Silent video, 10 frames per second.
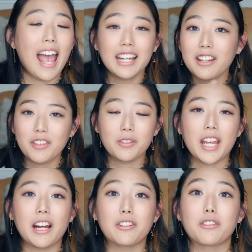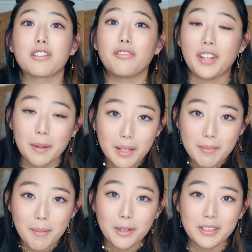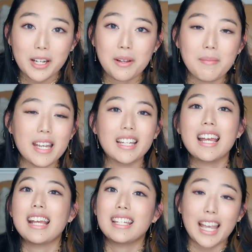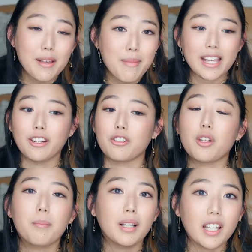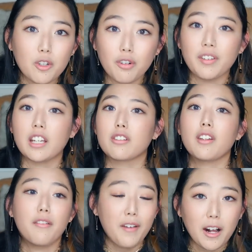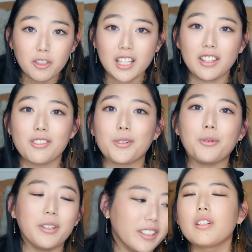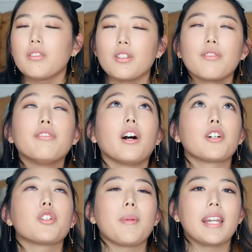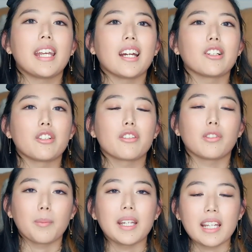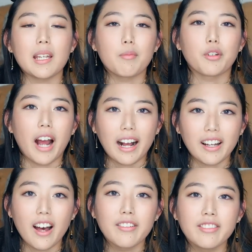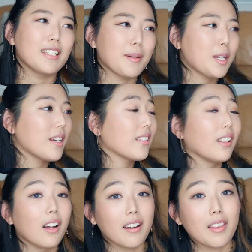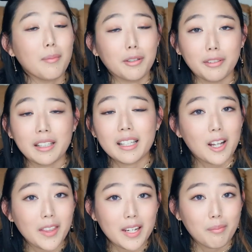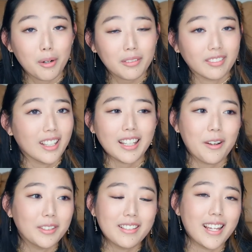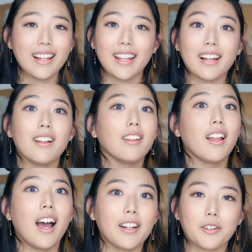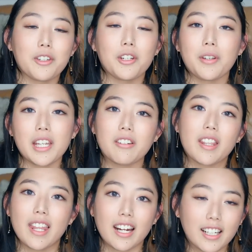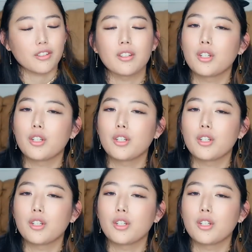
any of those characters' family members that we meet, game makers, political figures, faculty at the school. It was just far too many characters for me to keep track of, especially because a lot of them are frankly not that important and they only say like a line or two here and there.